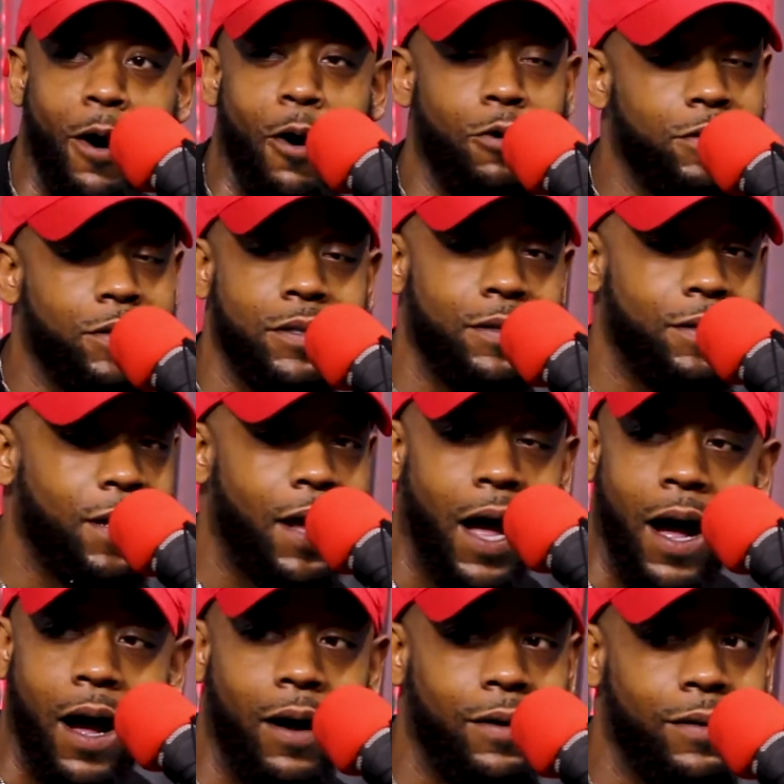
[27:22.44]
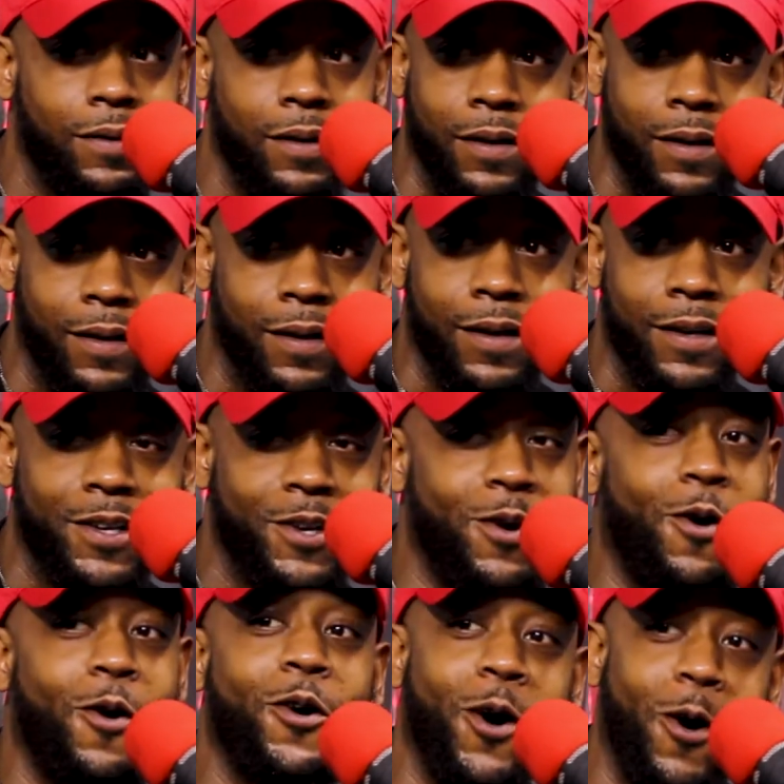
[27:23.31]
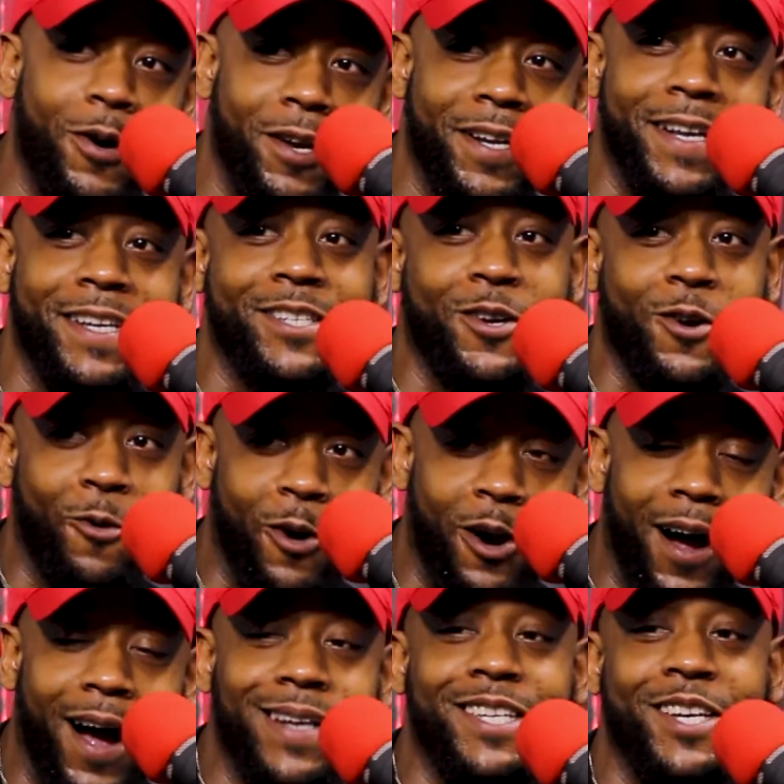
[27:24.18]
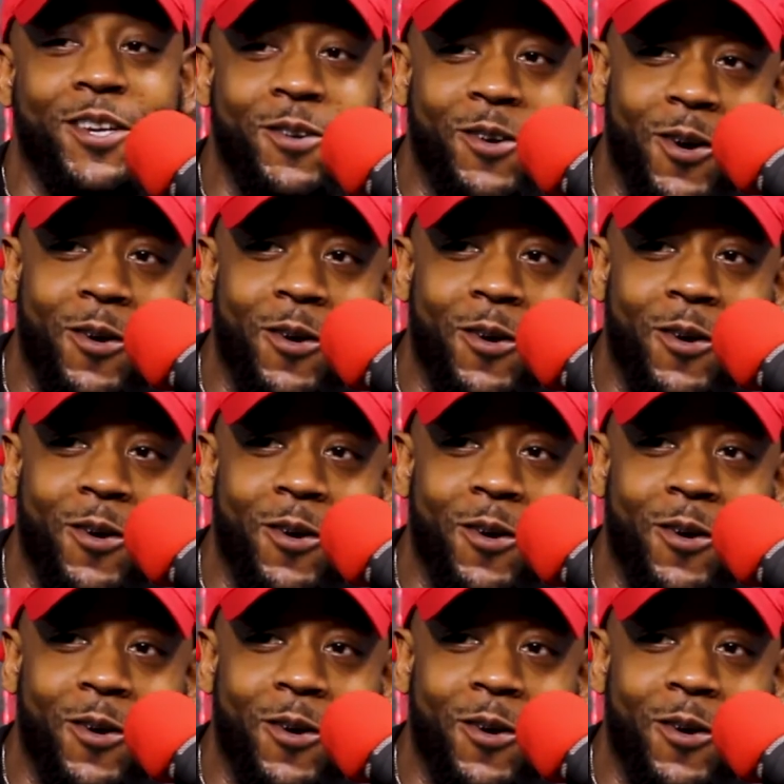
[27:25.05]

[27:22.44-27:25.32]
posts? No. You gonna go to this garage and you